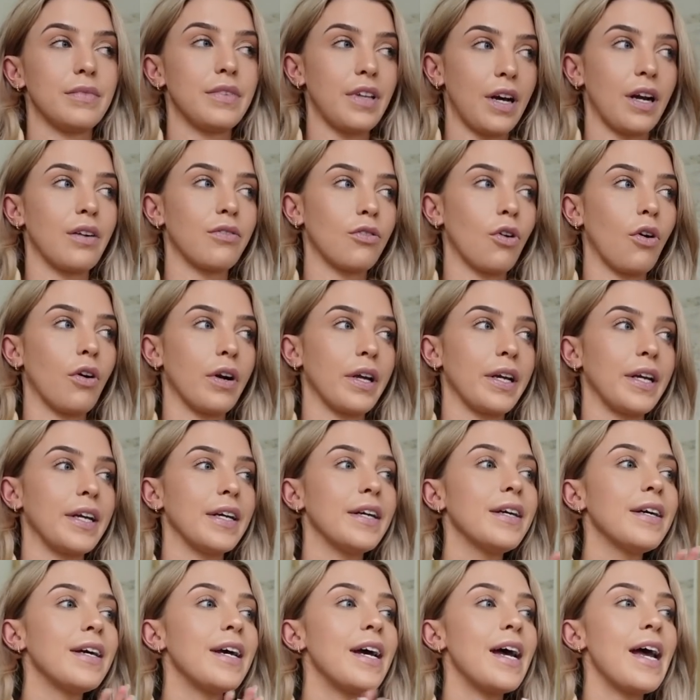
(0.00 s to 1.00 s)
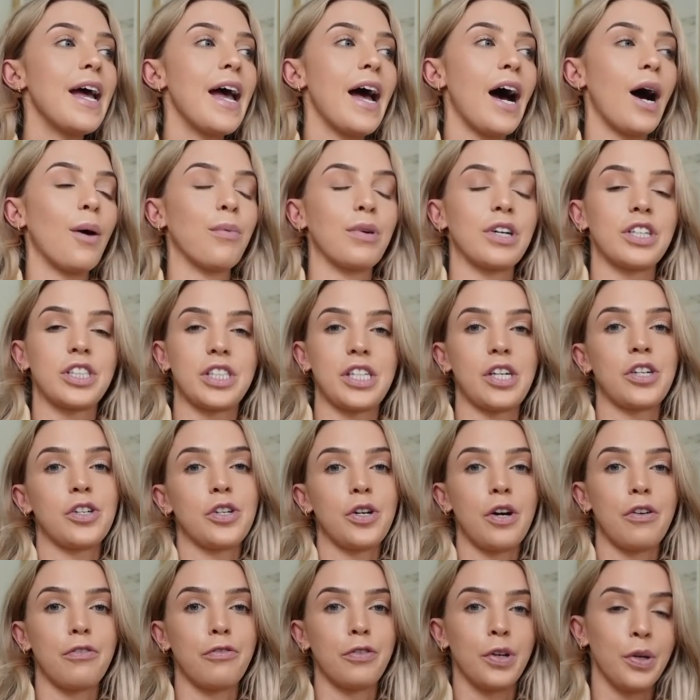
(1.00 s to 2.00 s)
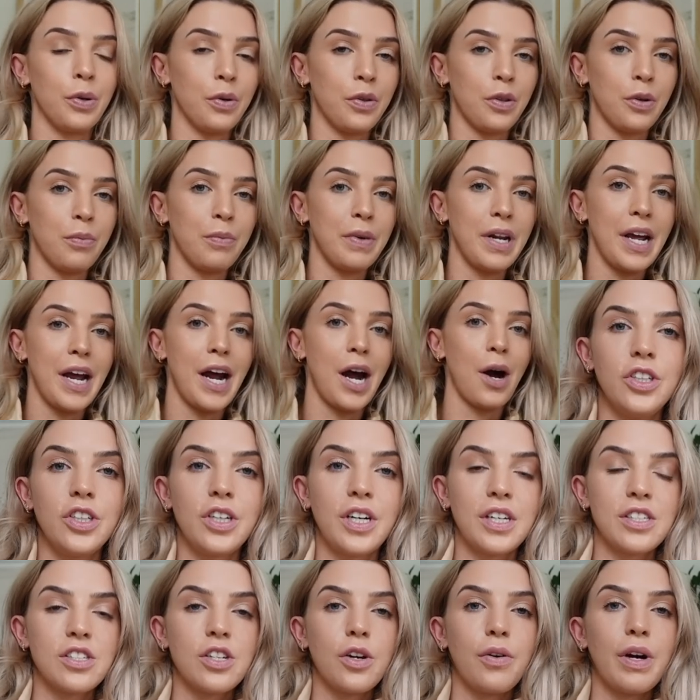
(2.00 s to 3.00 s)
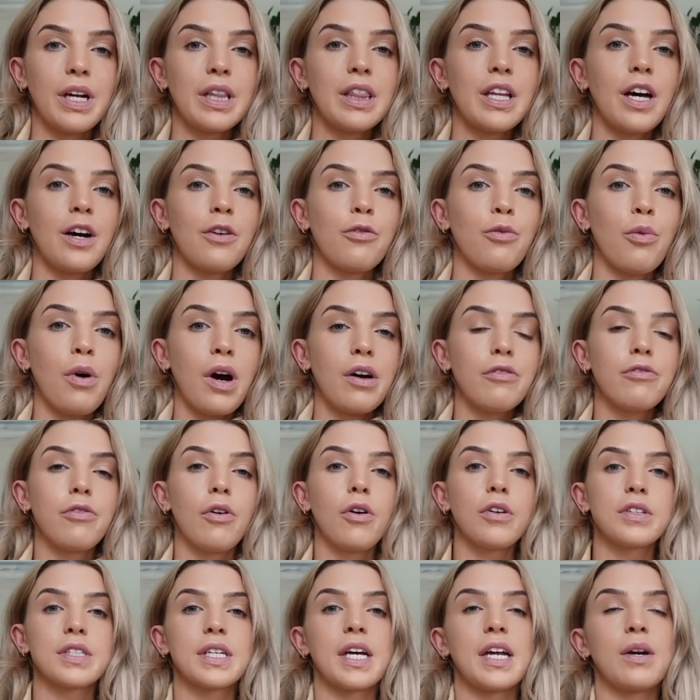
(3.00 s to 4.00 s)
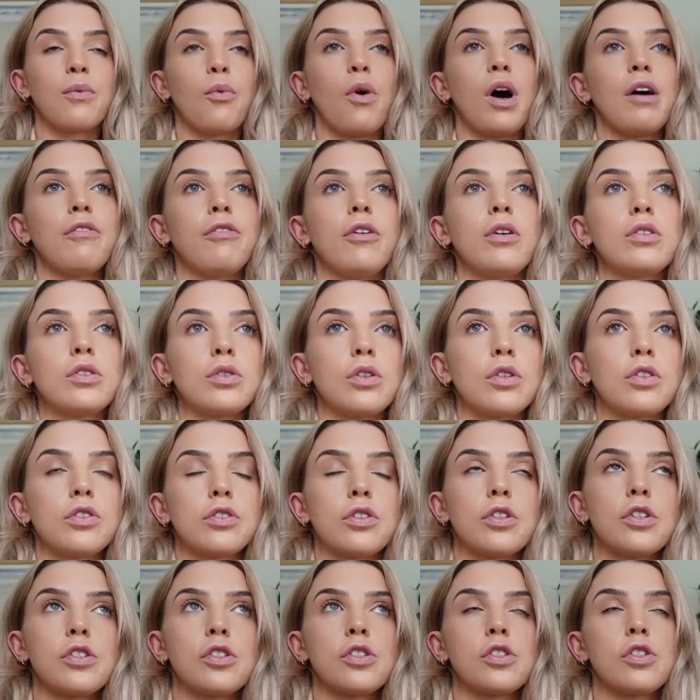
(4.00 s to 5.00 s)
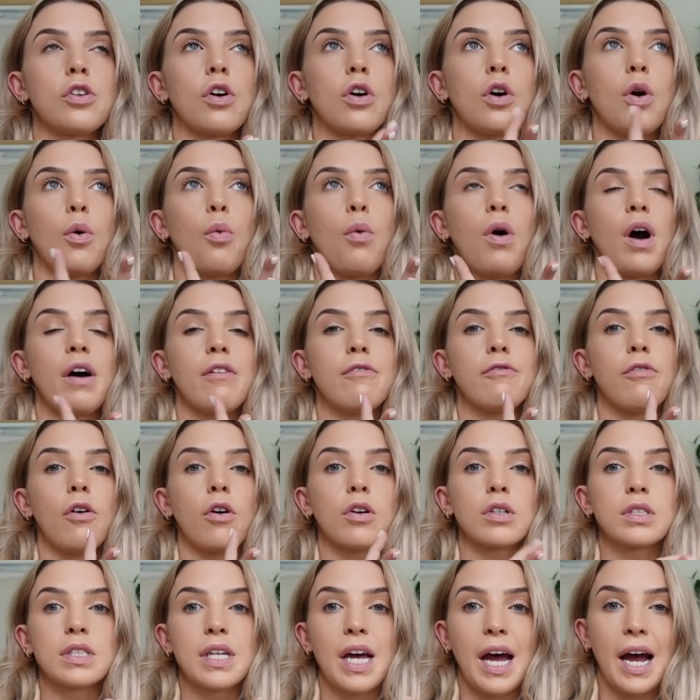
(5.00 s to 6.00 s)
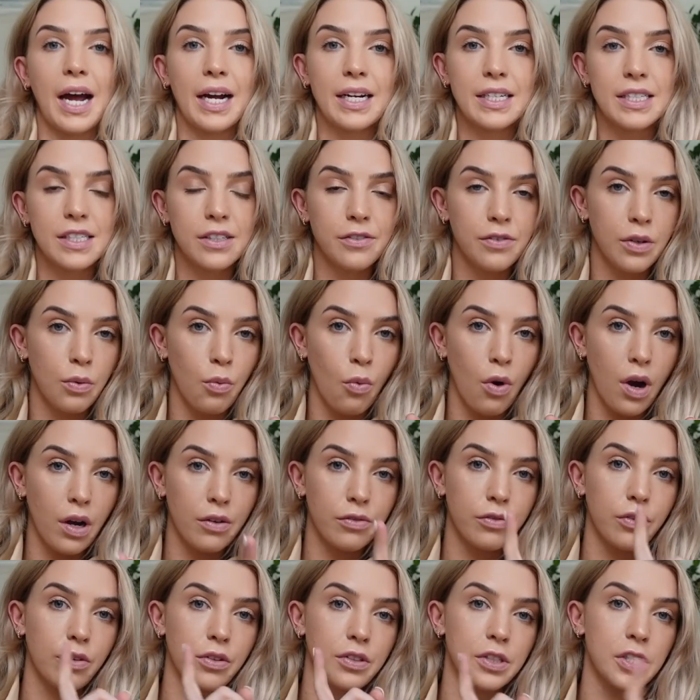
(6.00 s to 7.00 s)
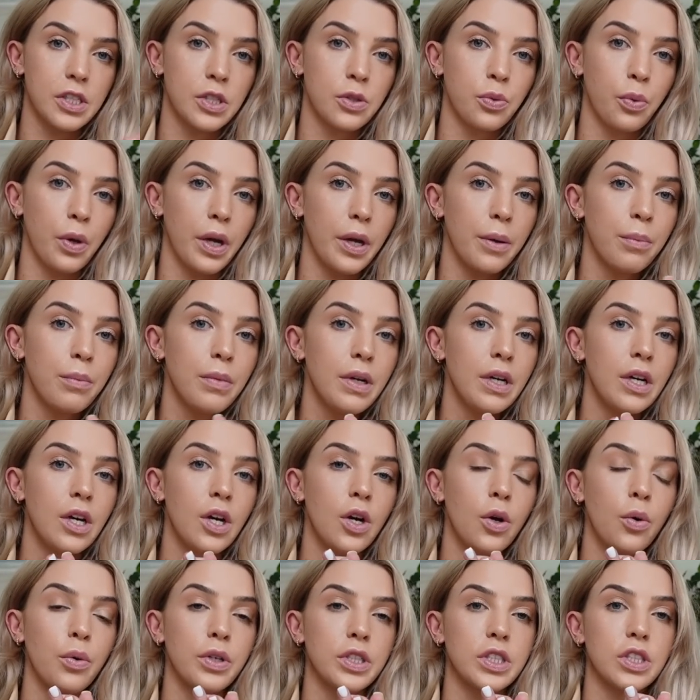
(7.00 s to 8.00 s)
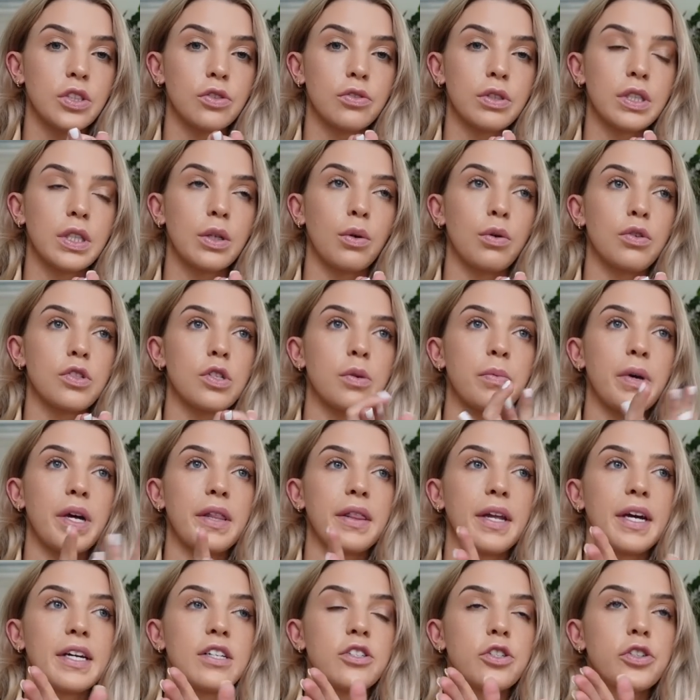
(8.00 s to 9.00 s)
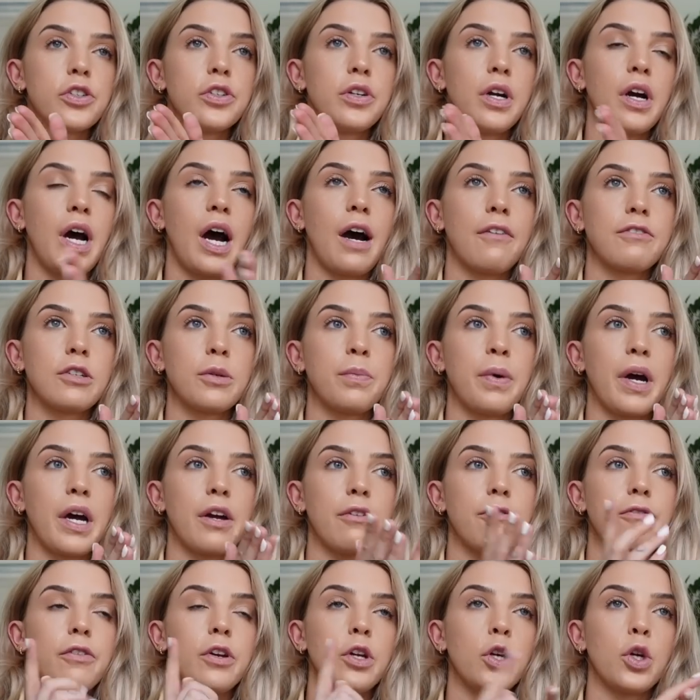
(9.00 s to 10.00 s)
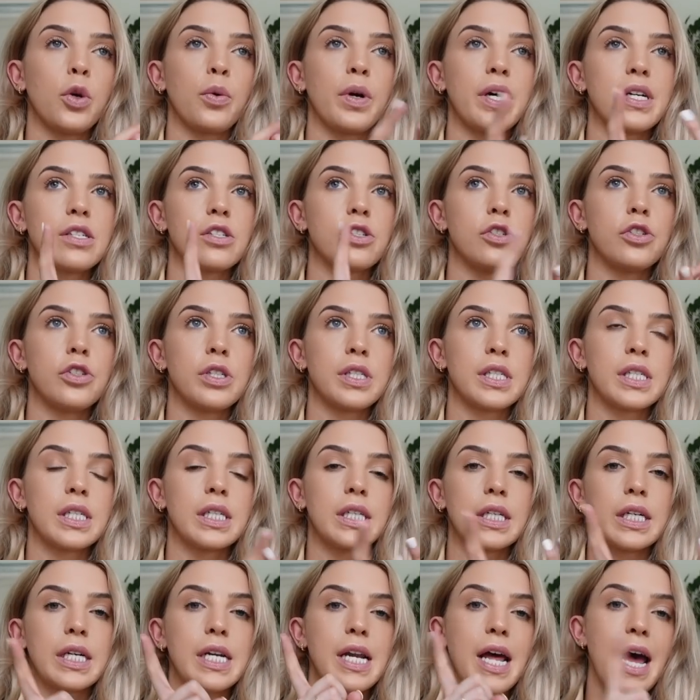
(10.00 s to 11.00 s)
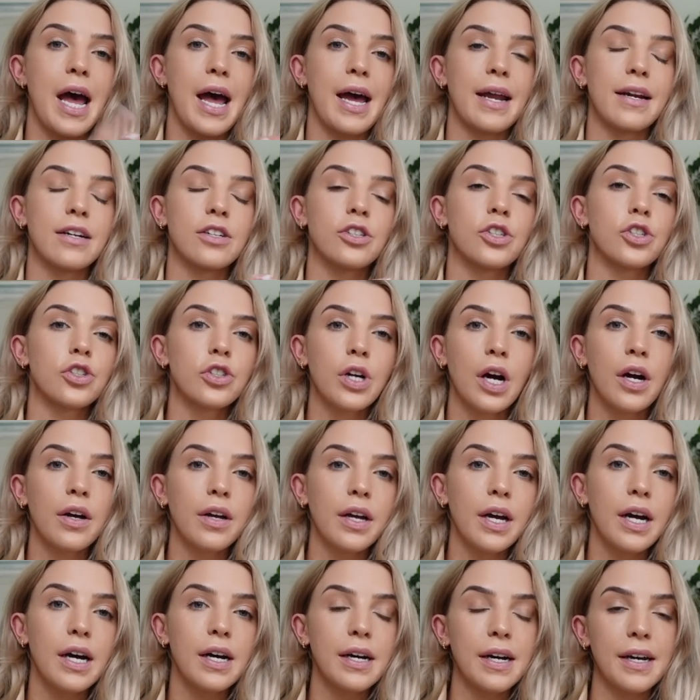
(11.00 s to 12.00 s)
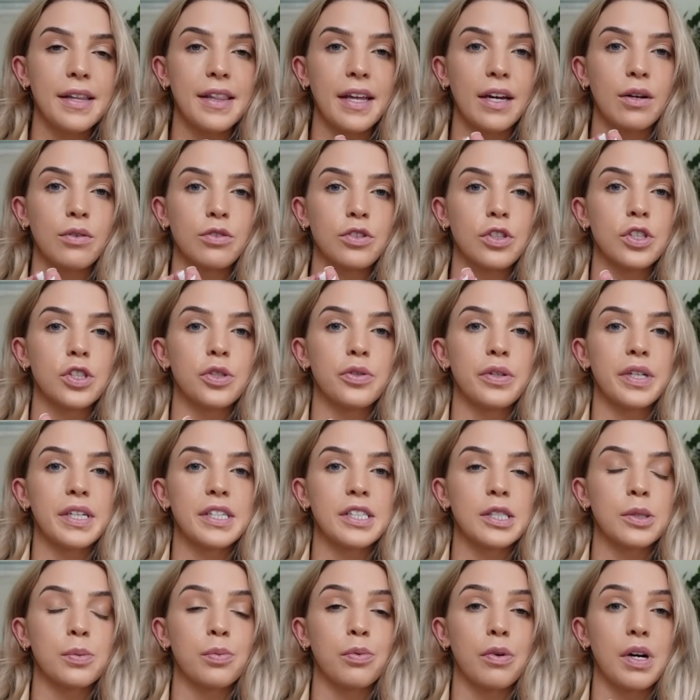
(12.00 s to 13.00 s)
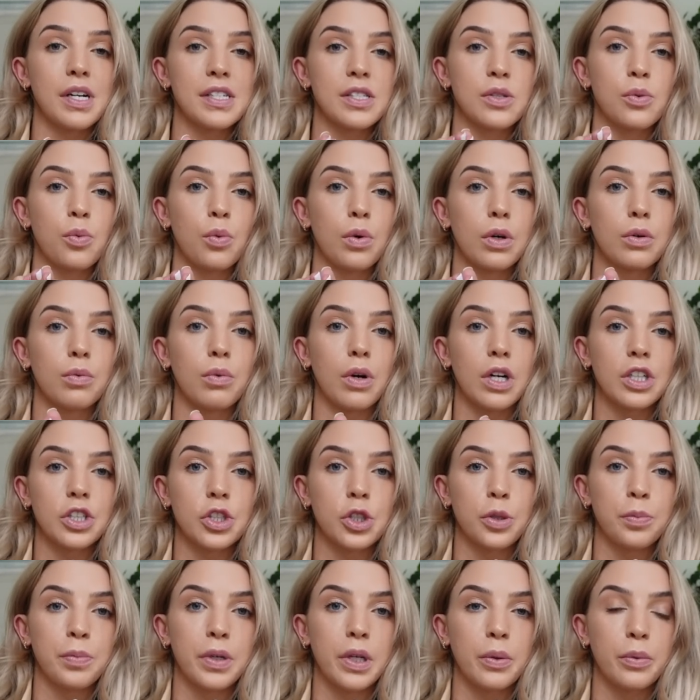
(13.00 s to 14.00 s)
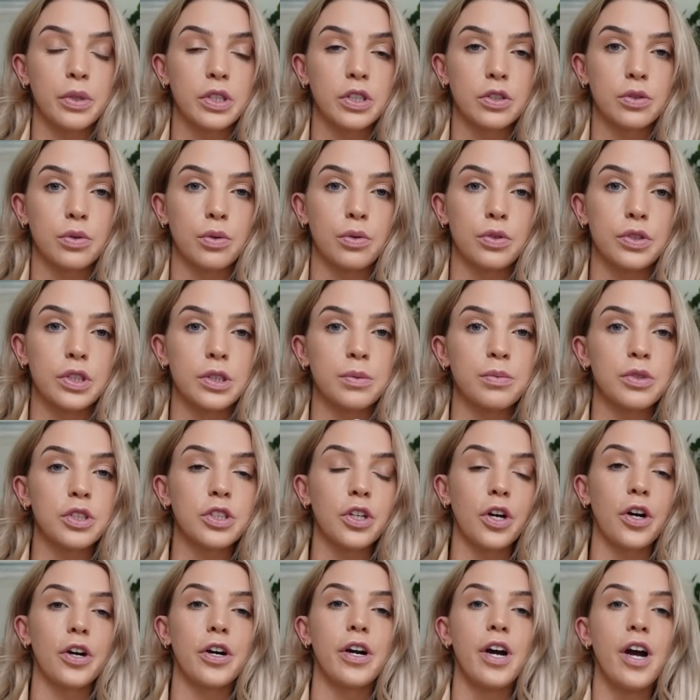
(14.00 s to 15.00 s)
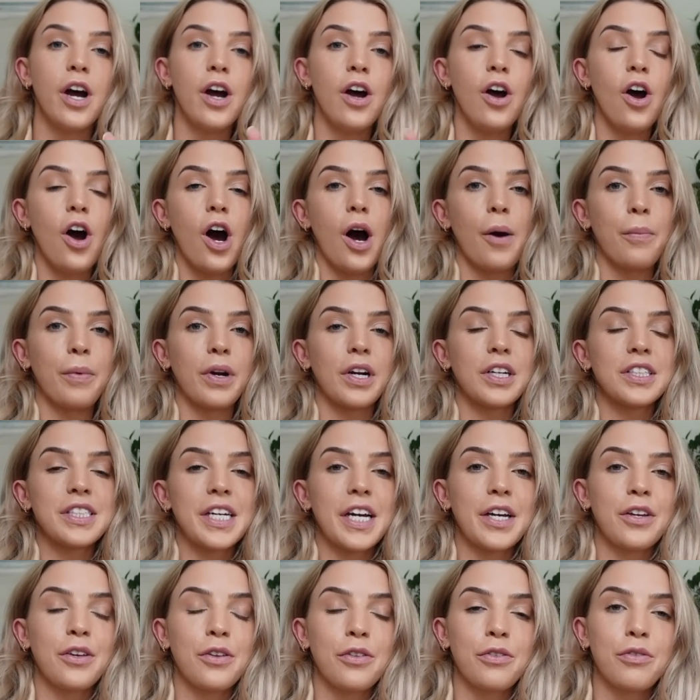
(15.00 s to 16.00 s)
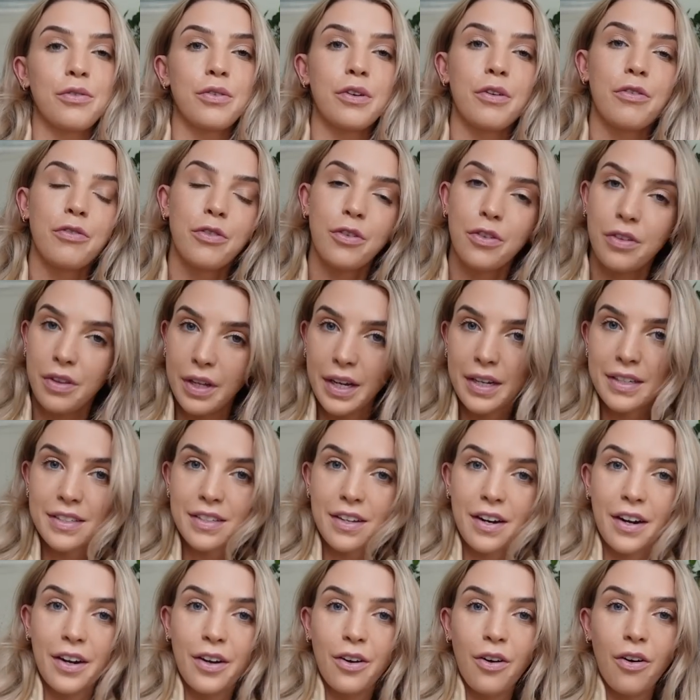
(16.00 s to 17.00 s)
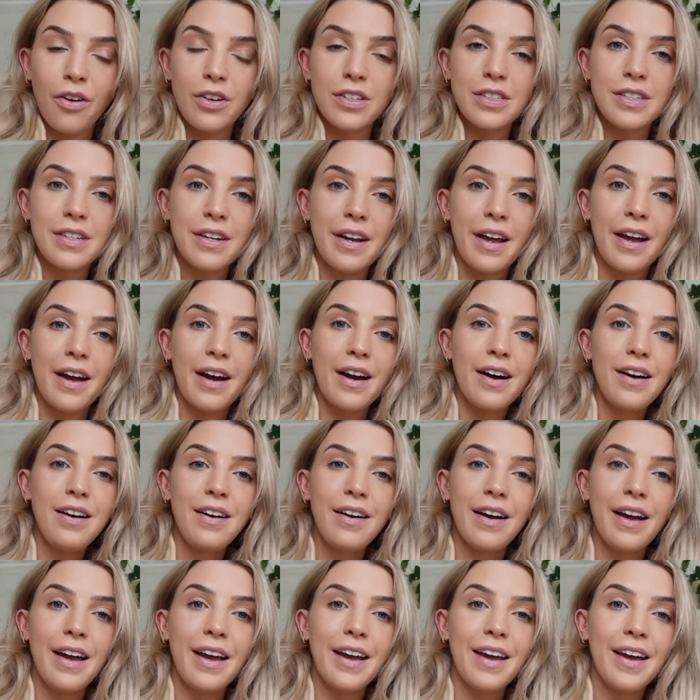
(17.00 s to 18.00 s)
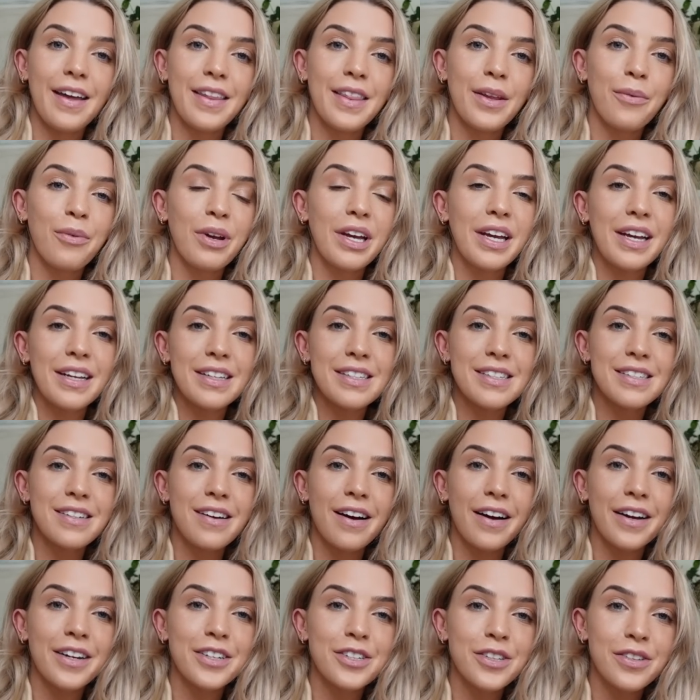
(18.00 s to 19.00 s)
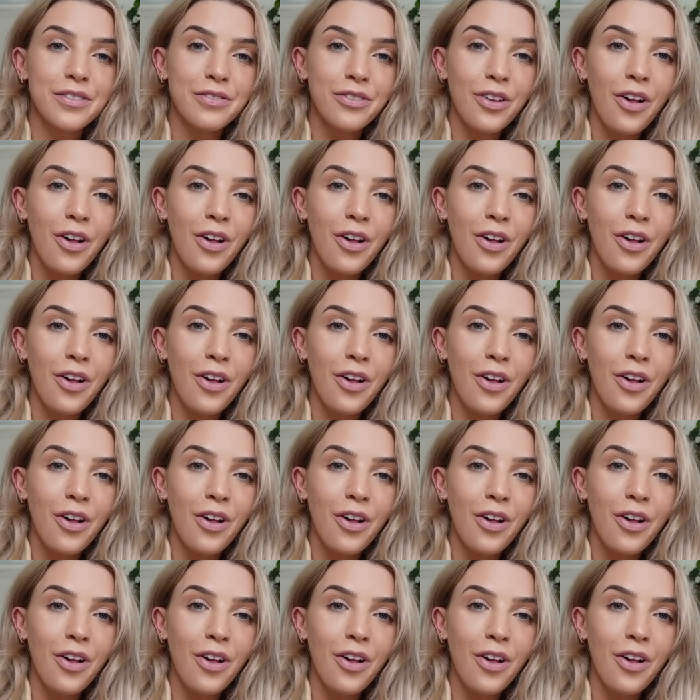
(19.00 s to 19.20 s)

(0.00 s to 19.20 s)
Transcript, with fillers: that I've got here. I want to show you a few of them now. You guys know I love White Fox, and White Fox also stock White Fox Active and White Fox Swim, which is really awesome. And they do afterpay for US, New Zealand and Australia, and they also do express worldwide shipping, which is awesome. So I'm going to take you through a few things that I got now and then we can get stuck into the